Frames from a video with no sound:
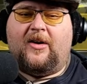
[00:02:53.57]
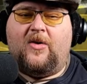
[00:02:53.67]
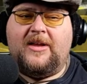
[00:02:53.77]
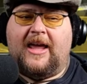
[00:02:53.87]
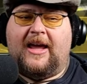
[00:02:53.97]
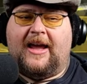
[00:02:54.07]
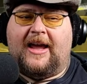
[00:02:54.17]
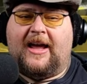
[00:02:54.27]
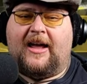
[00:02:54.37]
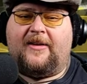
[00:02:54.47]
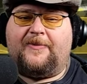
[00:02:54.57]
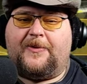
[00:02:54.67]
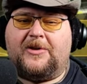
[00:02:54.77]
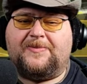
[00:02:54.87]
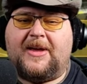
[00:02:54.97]
Oh, yeah.
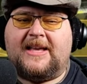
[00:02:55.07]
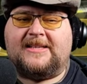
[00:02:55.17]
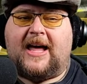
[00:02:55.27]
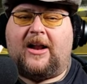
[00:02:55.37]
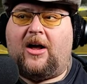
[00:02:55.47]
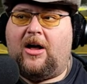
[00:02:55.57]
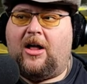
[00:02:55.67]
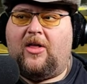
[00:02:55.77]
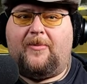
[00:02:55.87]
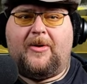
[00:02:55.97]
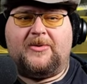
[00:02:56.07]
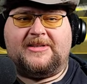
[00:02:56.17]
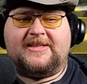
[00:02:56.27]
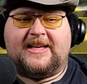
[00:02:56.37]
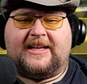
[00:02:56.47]
First place, got all the
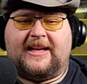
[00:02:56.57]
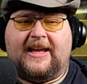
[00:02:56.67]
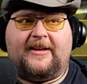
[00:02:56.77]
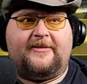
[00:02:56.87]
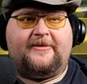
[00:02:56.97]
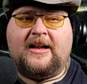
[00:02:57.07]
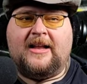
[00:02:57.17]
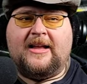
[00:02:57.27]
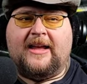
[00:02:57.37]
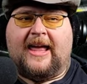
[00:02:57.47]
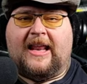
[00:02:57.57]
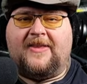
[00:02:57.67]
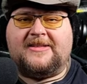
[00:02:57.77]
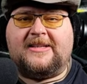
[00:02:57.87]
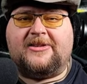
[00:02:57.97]
bonuses I could get. And in
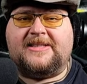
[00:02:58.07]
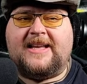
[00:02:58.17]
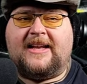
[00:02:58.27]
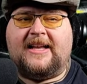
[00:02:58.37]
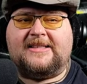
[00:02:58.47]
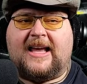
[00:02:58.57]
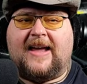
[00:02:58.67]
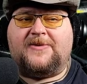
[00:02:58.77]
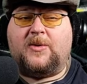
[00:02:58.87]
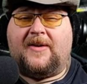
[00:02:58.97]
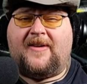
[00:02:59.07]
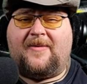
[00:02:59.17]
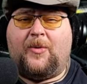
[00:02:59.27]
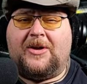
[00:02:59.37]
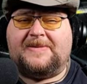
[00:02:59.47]
the series standings, I had
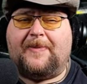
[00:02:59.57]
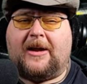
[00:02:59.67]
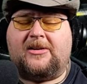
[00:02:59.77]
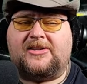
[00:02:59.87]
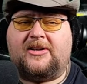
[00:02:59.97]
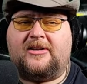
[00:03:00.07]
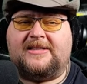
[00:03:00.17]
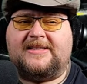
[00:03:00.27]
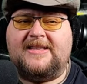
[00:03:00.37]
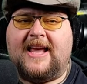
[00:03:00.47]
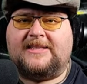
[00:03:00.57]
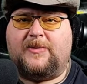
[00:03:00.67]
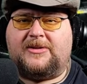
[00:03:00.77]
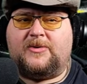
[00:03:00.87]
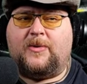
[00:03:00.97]
25 points. Pirate's Curse is next
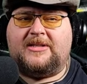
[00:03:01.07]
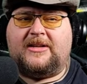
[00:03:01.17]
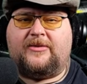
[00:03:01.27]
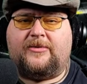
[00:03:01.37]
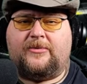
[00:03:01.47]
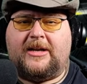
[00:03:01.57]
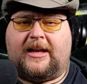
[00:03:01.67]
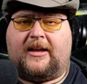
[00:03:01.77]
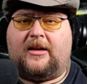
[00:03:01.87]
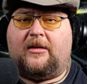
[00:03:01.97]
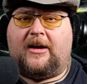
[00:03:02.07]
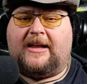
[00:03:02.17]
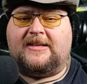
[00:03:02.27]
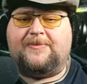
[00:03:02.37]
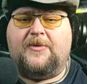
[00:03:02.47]
with 23. All
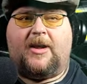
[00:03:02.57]
right, let's move